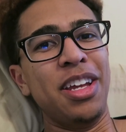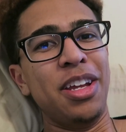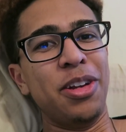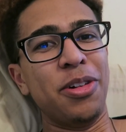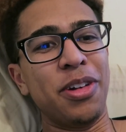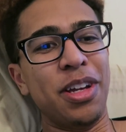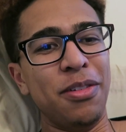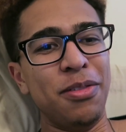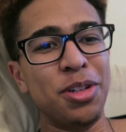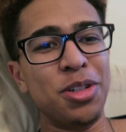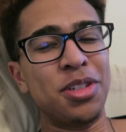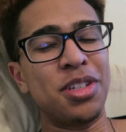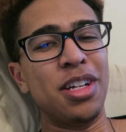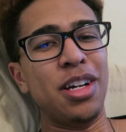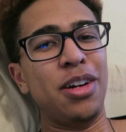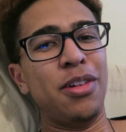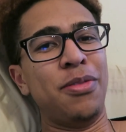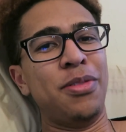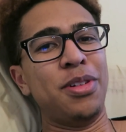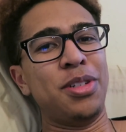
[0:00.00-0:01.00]
You know, give
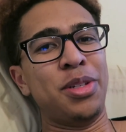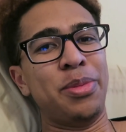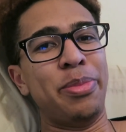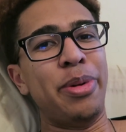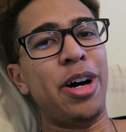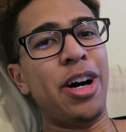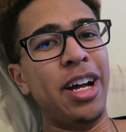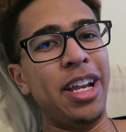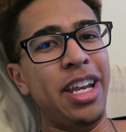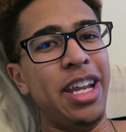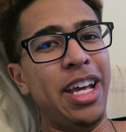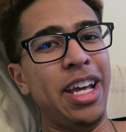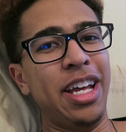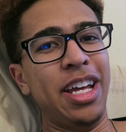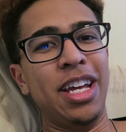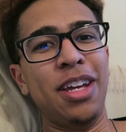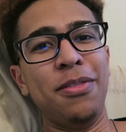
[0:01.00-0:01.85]
yourself a spa day.